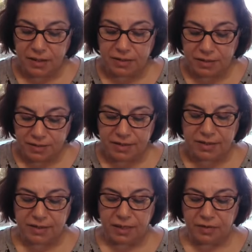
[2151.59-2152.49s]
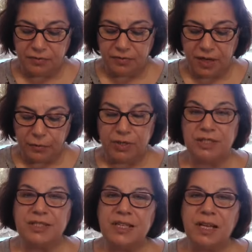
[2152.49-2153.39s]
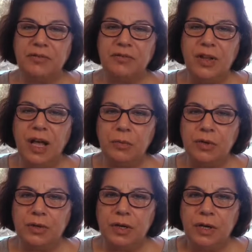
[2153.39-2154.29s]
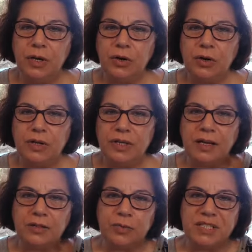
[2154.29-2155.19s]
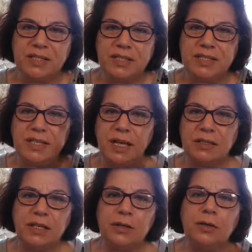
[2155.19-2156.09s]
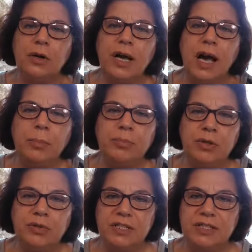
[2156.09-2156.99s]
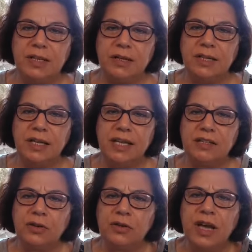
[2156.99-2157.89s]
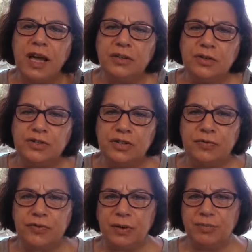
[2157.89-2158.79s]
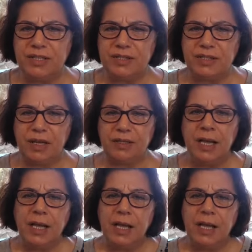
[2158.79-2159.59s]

It is a sunflower. The sunflower connect with the sun. They look up to the sun. They get their energy from the sun.